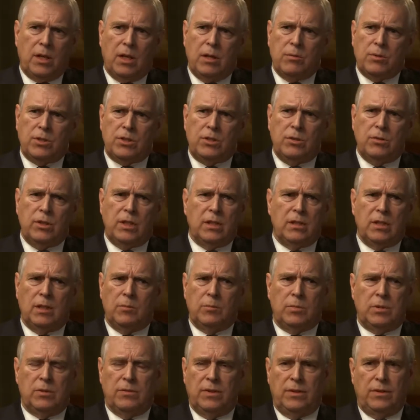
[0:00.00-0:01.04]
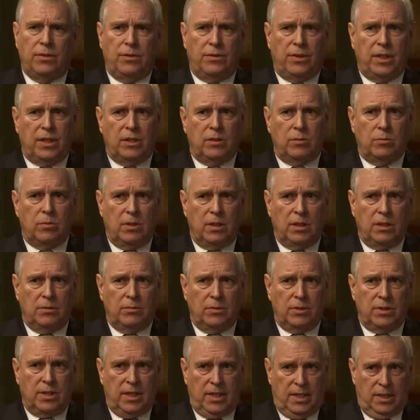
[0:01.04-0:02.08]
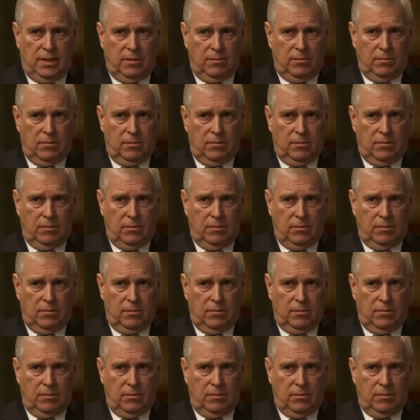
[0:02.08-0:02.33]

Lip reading: But I was doing a number of other things while I was there.